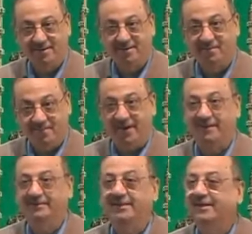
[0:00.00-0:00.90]

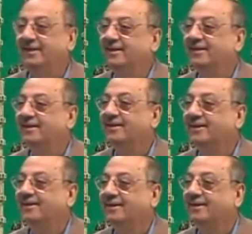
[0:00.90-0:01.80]
mahdi,
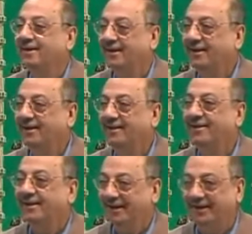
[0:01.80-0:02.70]

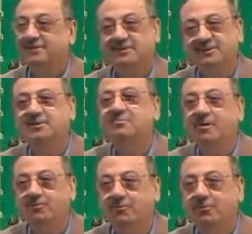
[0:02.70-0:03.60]
it is ism
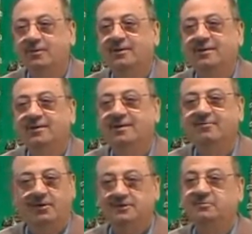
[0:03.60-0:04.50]
maf'ul. What
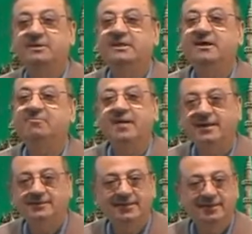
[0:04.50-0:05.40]
is the meaning of
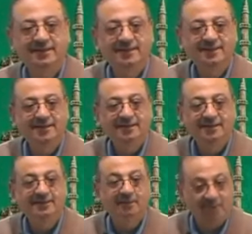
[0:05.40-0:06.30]
mahdi?
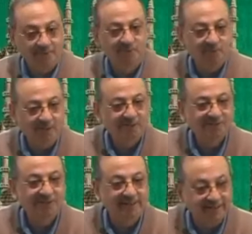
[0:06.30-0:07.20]
The one who was
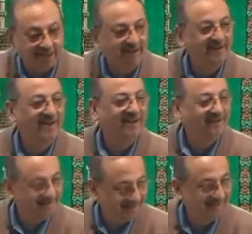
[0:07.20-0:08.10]
guided.
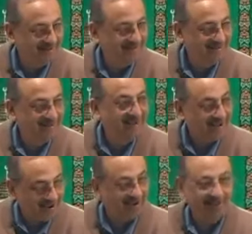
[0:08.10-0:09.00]

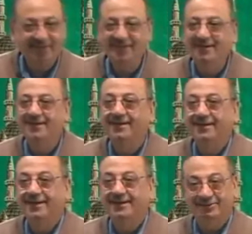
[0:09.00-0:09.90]
Hadin
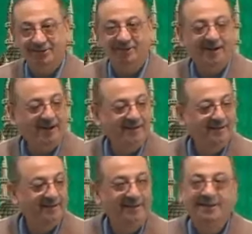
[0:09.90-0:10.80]
is the guide.
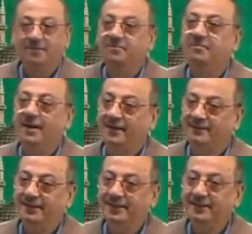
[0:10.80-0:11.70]

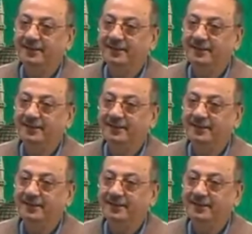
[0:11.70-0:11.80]
Mahdi